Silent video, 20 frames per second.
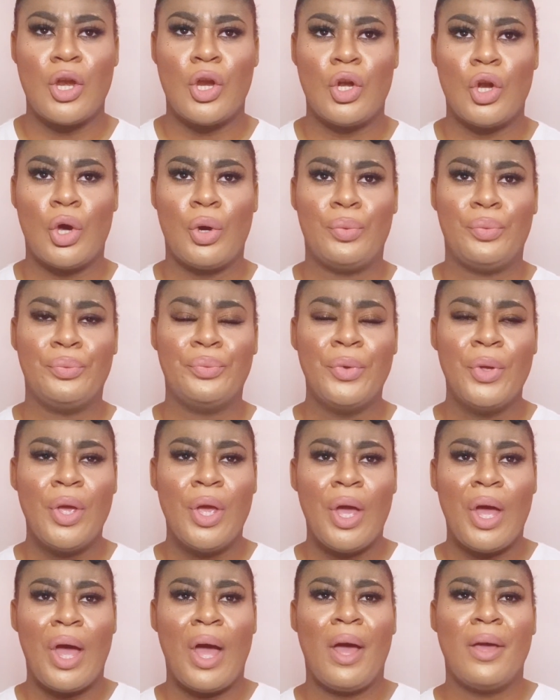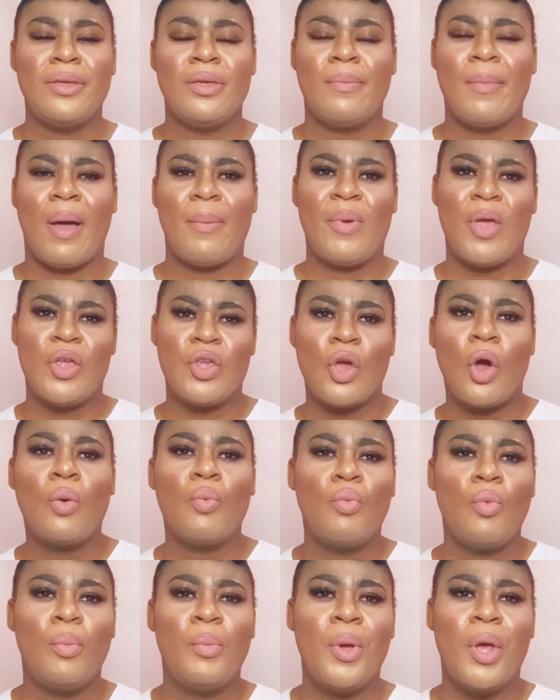you might be a
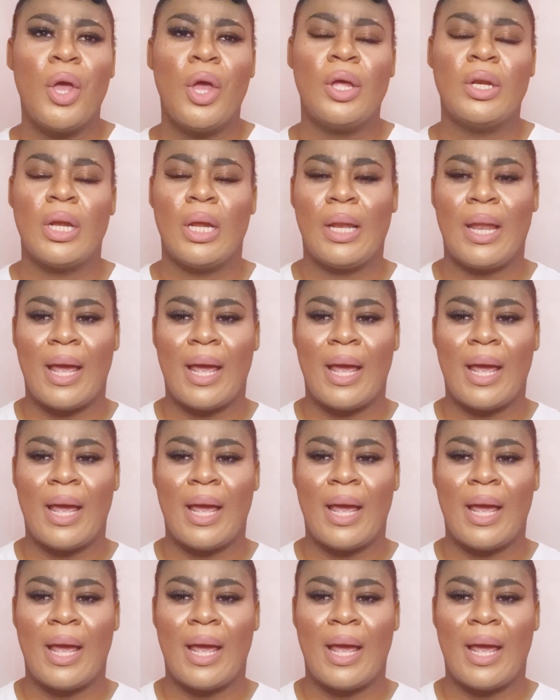young woman,